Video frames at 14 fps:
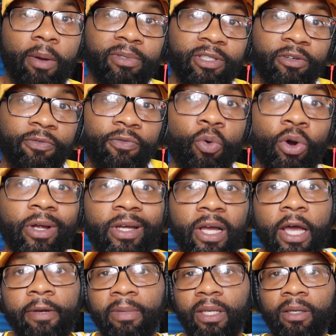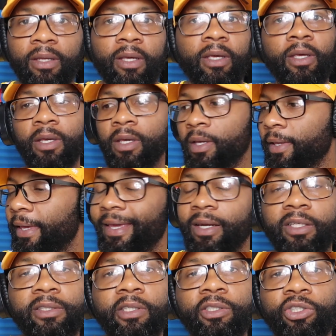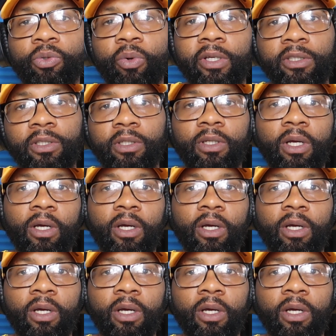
up to 4 gunmen in this situation.